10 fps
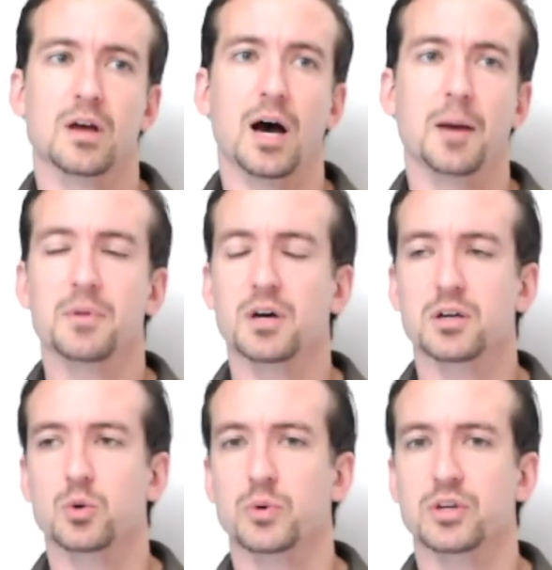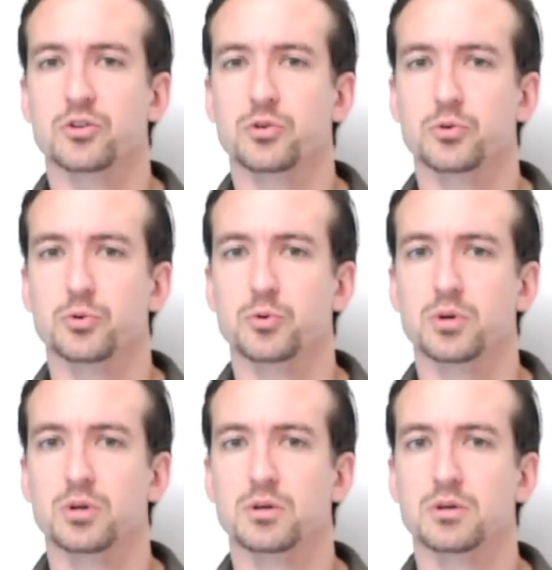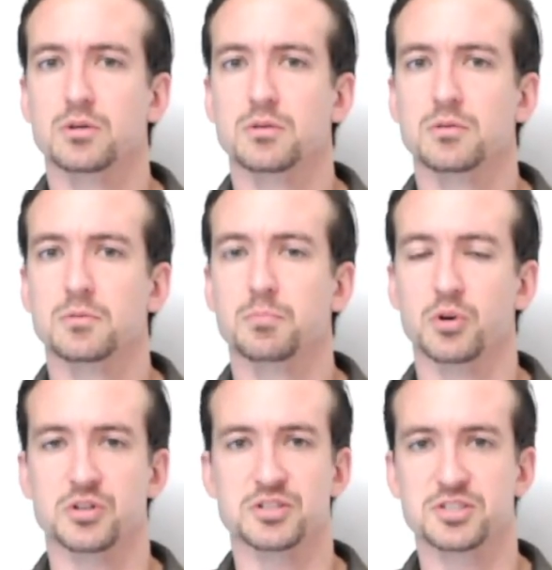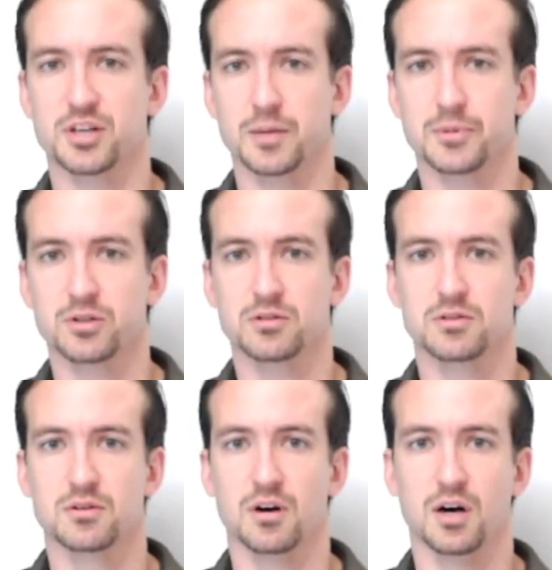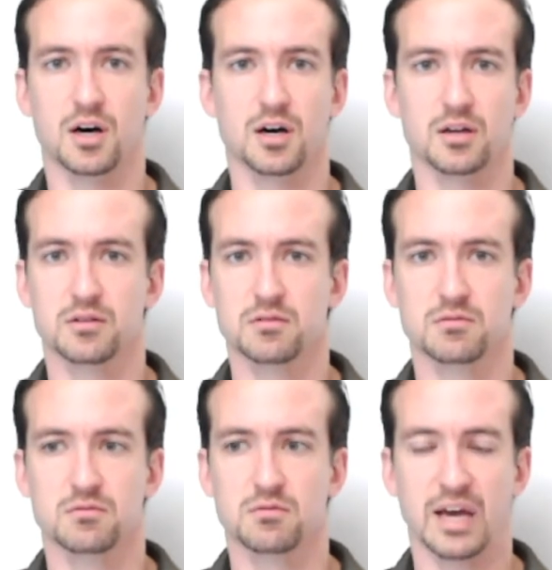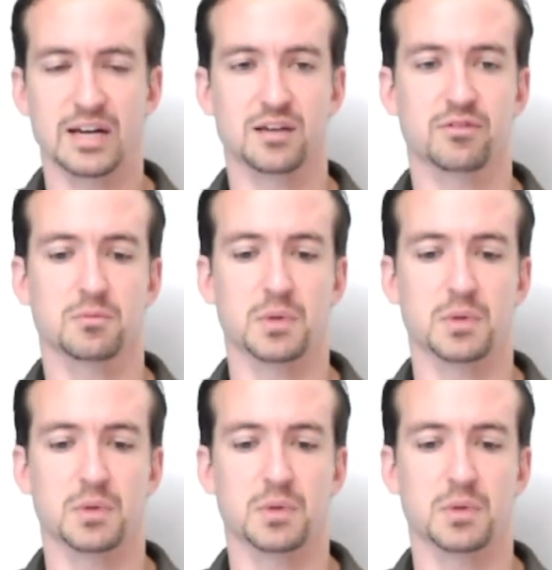I'm not going to put a disclaimer on any of them.